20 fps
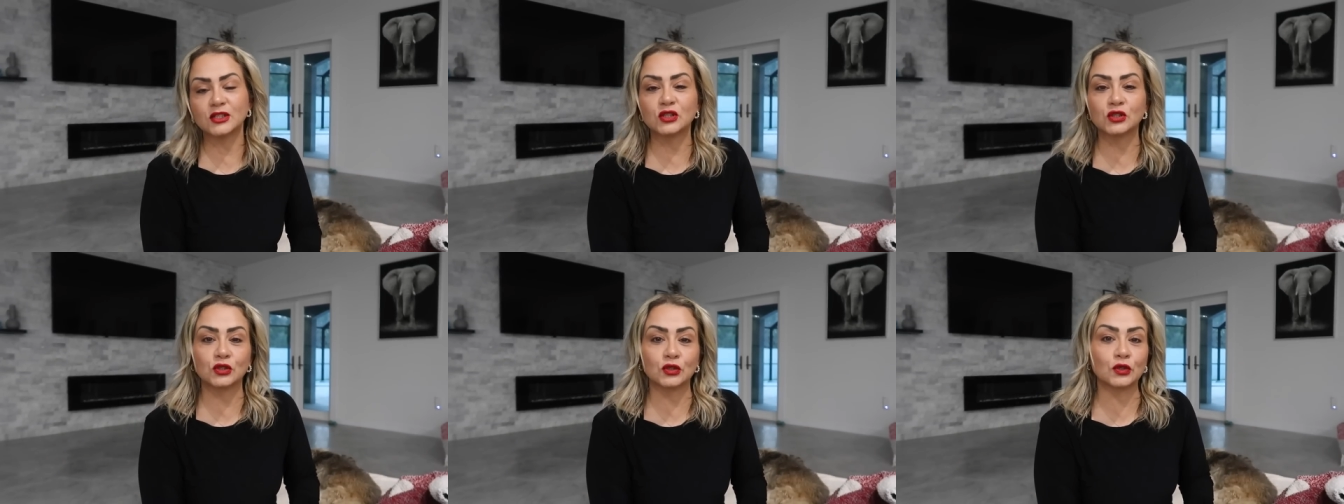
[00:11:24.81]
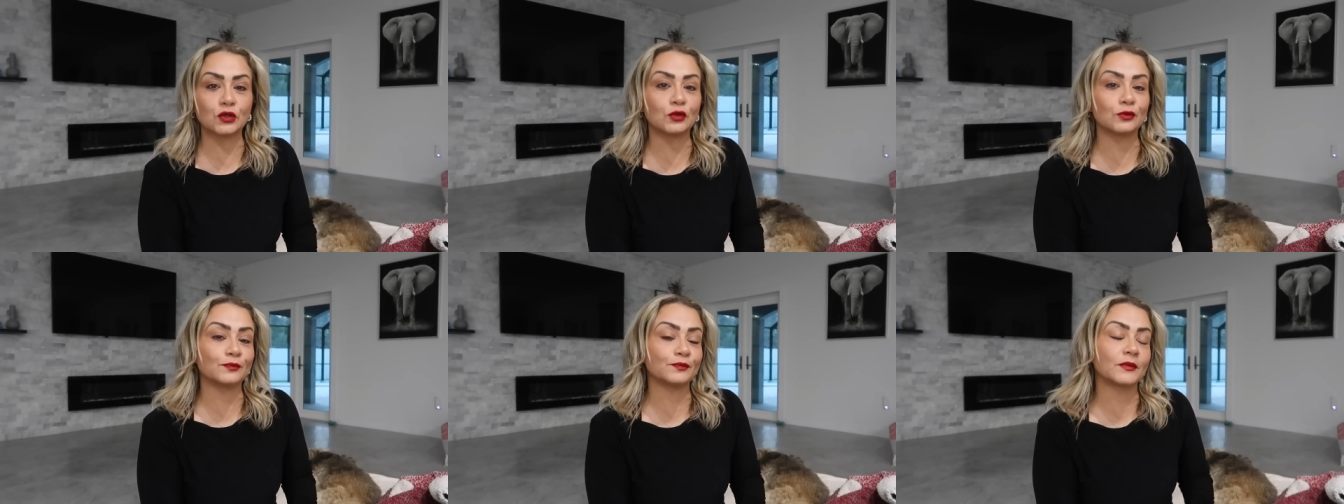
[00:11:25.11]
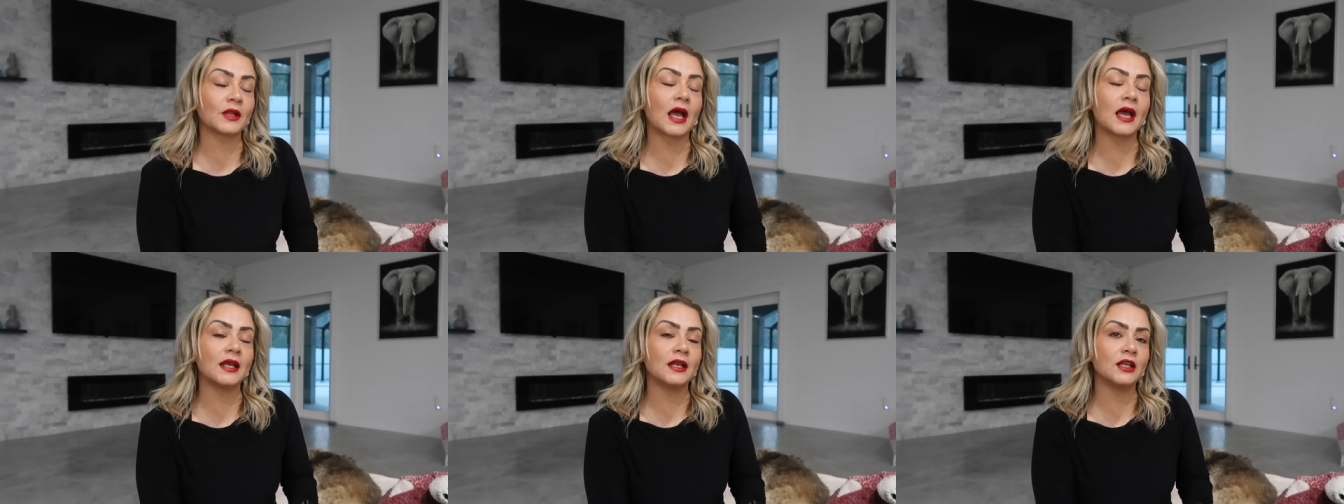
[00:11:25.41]
So
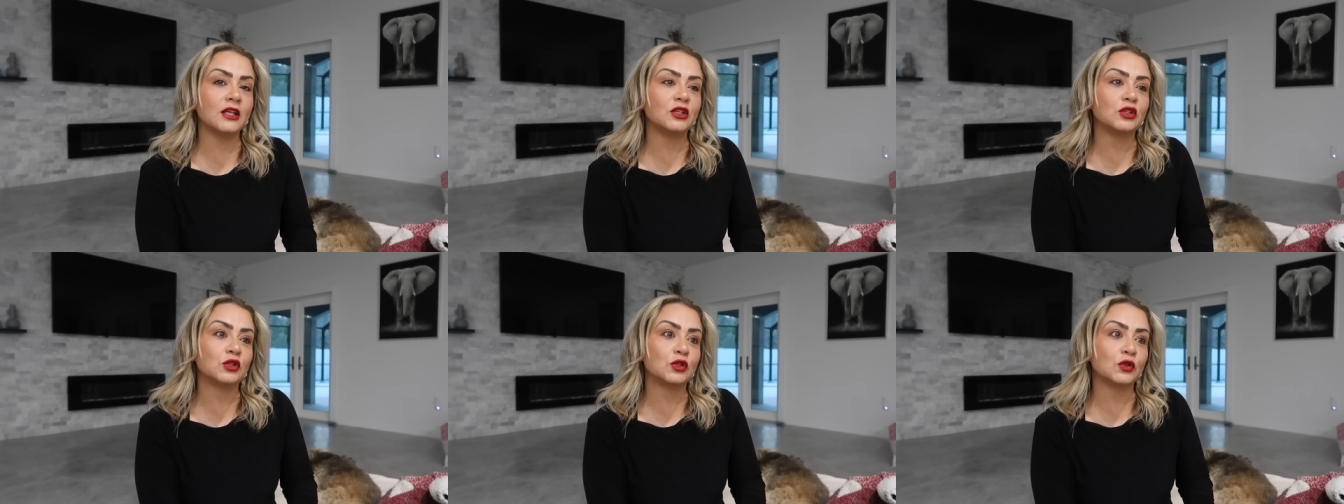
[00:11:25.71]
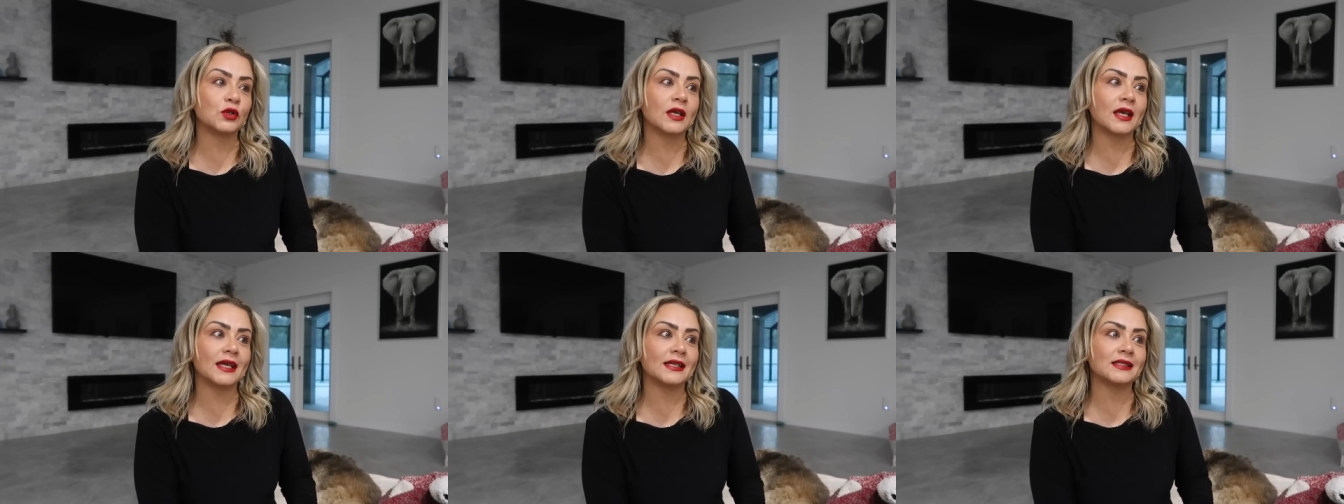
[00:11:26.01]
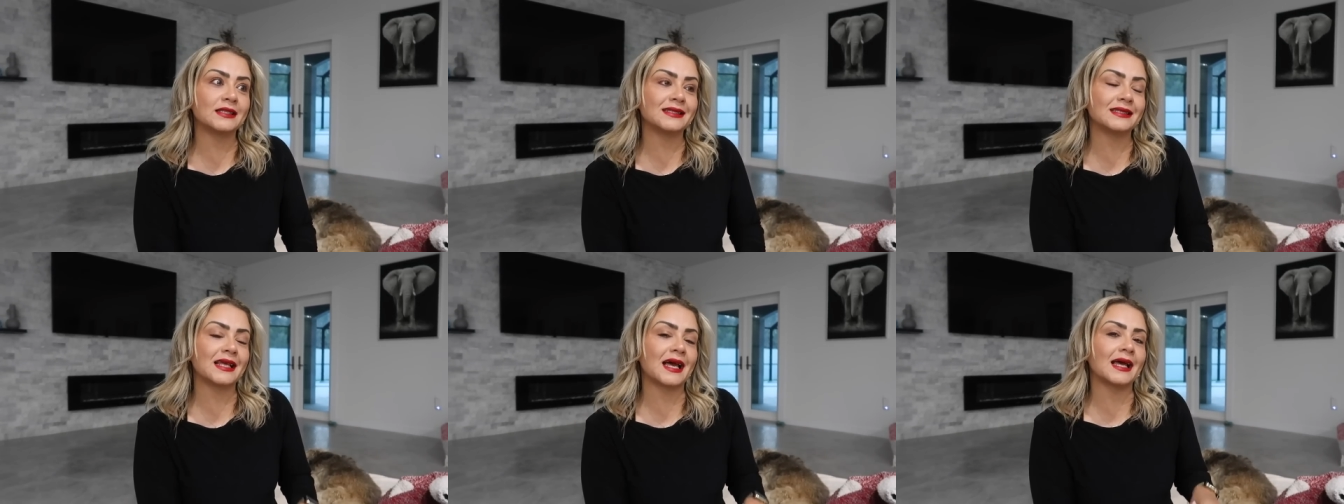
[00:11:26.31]
I need to
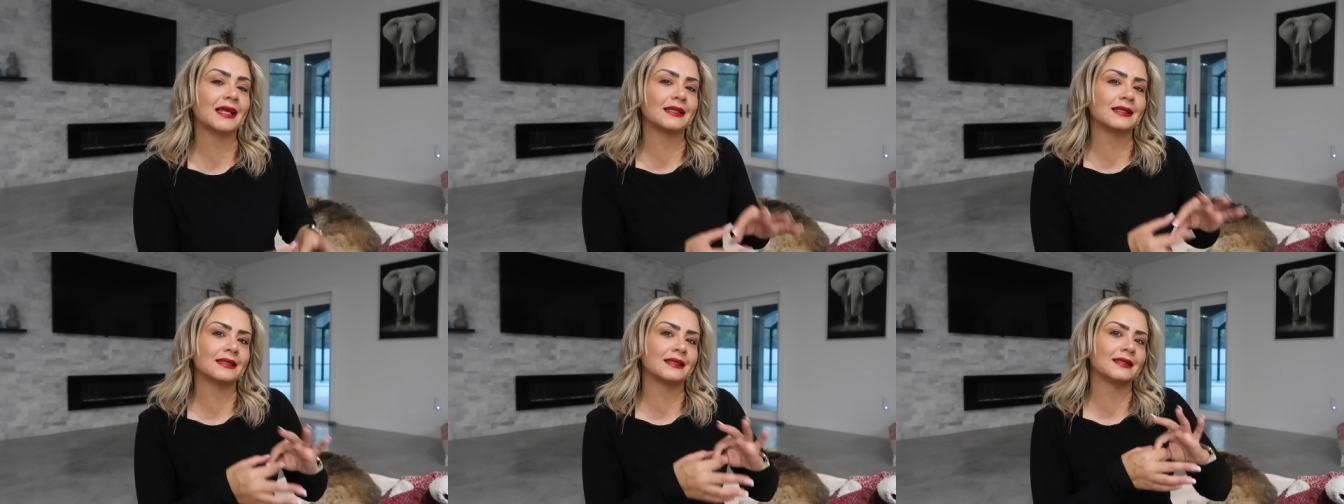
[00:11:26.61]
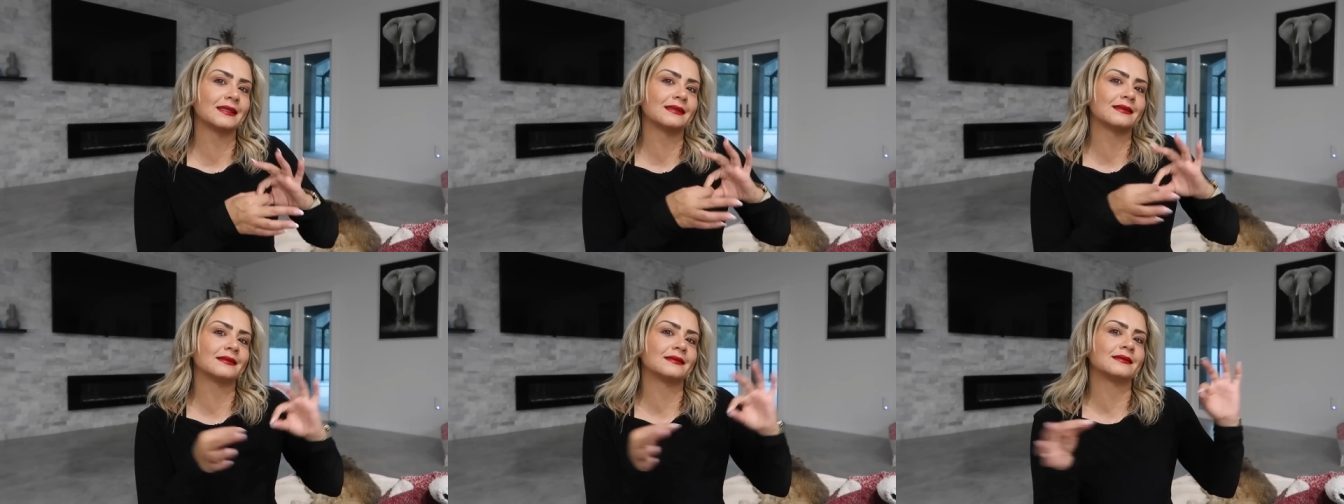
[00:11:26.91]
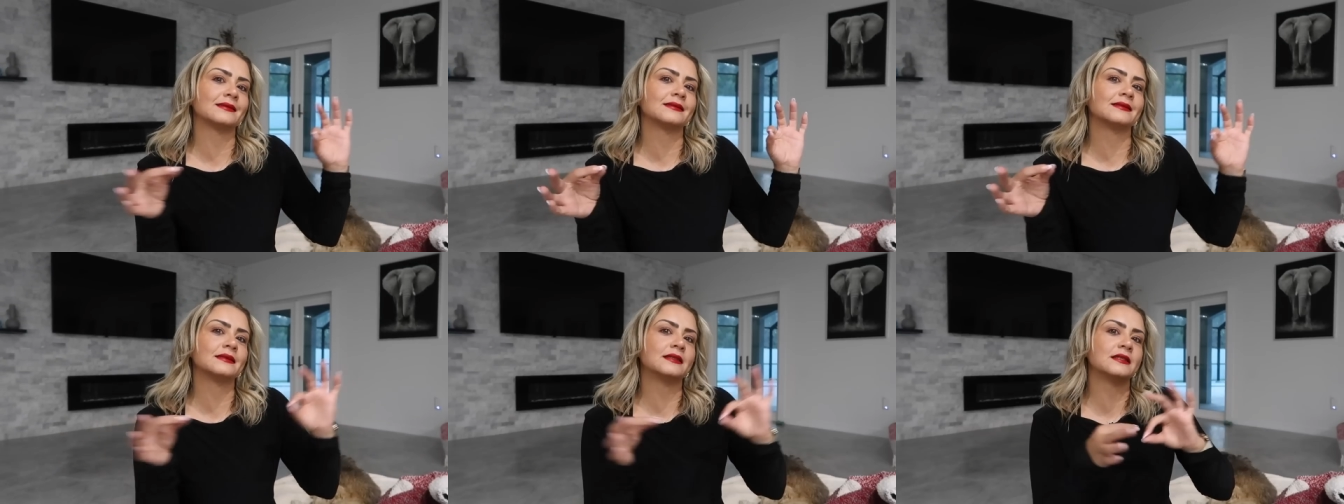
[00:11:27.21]
get that
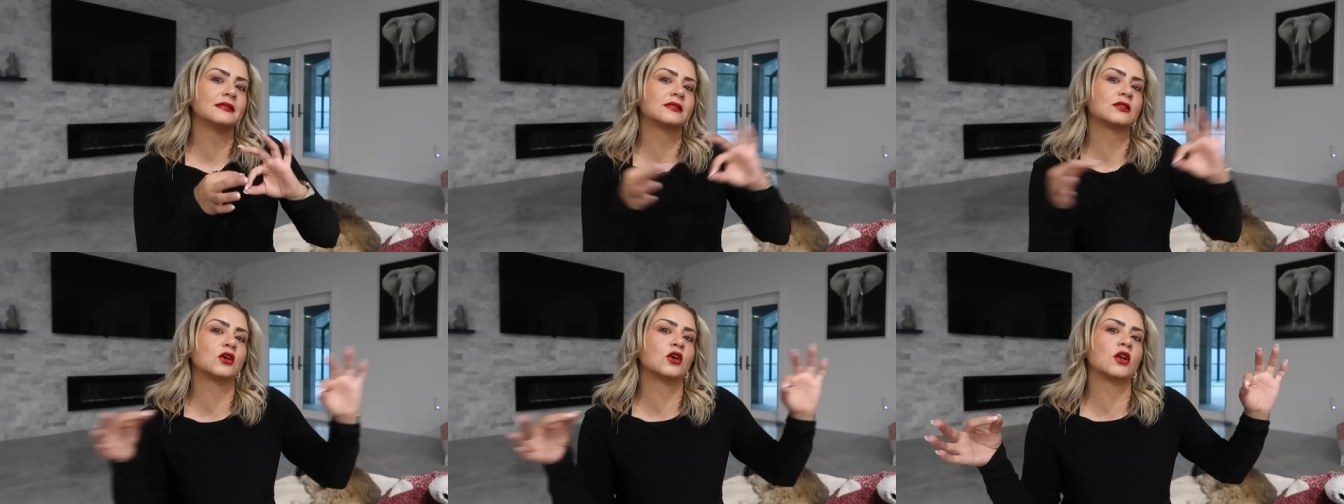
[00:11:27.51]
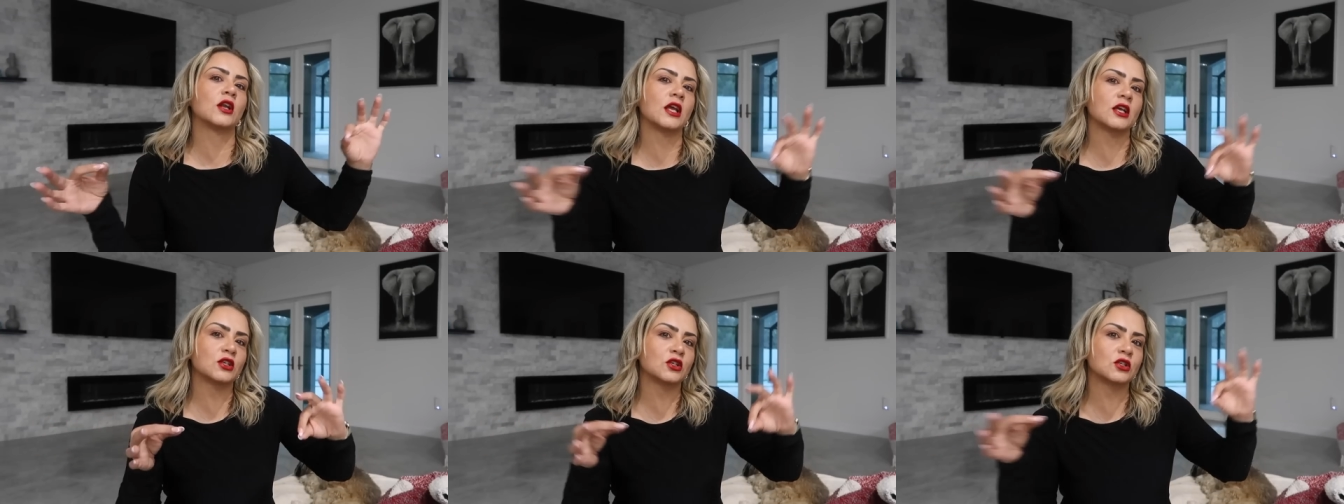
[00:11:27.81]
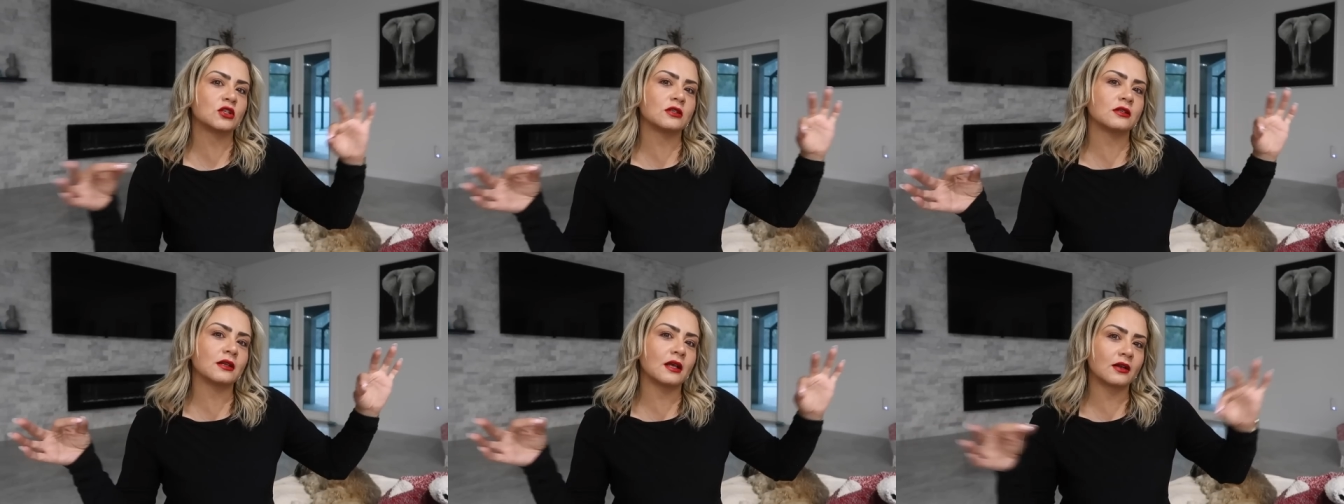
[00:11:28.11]

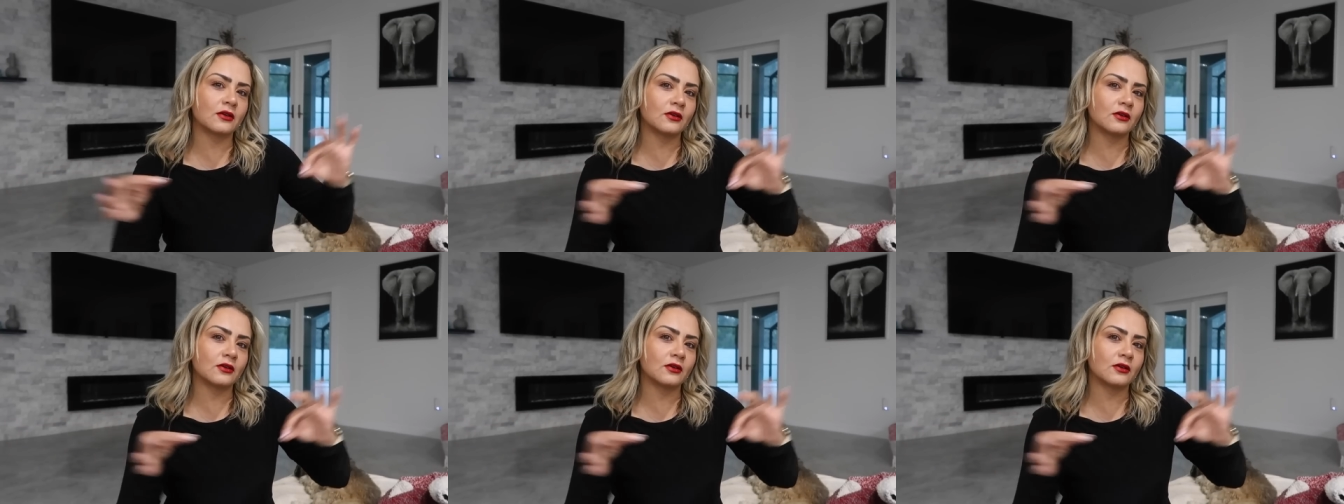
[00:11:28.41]
disconnection.